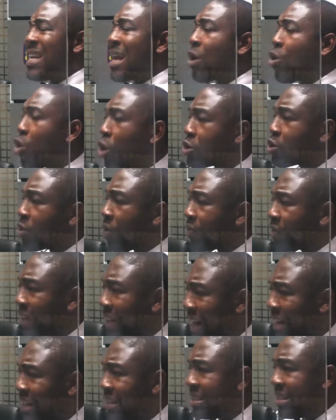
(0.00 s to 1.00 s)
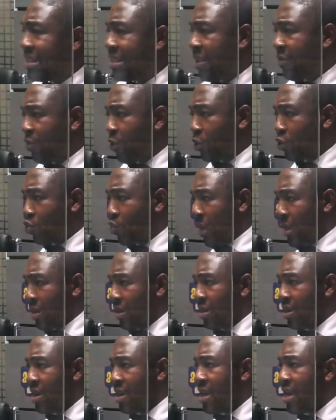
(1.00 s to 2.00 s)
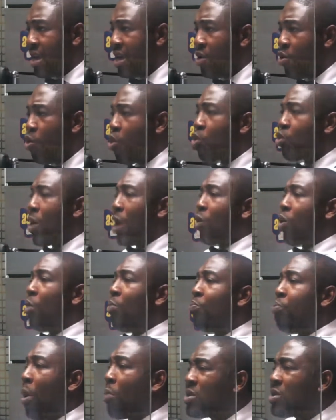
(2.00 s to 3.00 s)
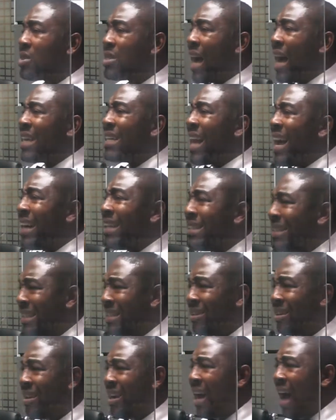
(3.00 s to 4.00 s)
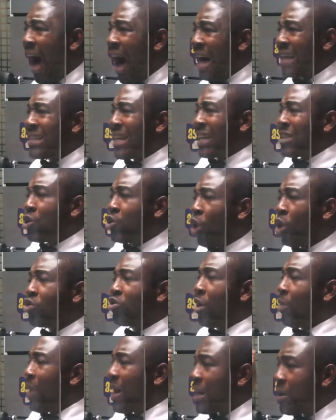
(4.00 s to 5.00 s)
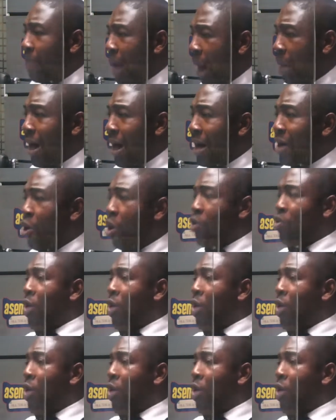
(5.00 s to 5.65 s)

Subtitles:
and the cost of credit is the fourth one. Ukwako bobu si ahina eji. And that John Dramani Mahama,